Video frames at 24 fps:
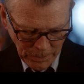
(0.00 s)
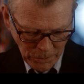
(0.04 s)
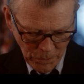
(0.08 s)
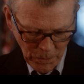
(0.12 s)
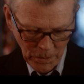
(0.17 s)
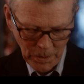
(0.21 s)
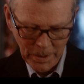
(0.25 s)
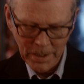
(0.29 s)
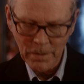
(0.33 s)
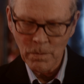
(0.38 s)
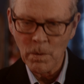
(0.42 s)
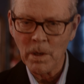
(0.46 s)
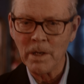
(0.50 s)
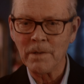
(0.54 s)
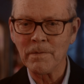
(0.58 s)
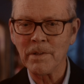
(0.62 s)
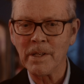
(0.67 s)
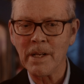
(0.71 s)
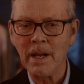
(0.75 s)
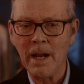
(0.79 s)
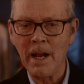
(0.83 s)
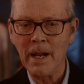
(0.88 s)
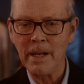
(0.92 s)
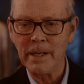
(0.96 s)
truly one of
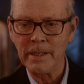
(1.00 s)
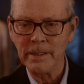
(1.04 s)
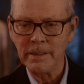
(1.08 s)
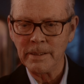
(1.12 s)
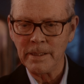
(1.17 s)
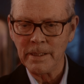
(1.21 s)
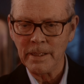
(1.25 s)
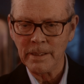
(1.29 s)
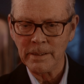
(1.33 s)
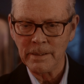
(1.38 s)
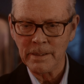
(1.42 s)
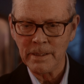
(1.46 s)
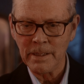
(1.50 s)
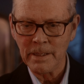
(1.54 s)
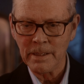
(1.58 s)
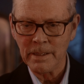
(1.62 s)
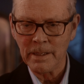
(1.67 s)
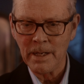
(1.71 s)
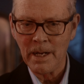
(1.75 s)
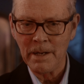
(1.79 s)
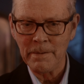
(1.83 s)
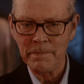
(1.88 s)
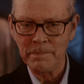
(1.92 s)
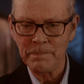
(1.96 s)
a kind, and uh,
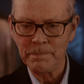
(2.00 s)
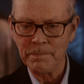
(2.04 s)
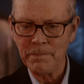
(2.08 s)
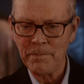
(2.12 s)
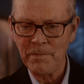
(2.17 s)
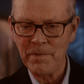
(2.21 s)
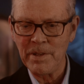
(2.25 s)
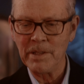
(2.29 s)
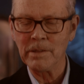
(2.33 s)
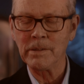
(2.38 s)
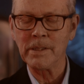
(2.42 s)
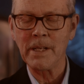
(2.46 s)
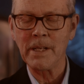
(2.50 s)
I feel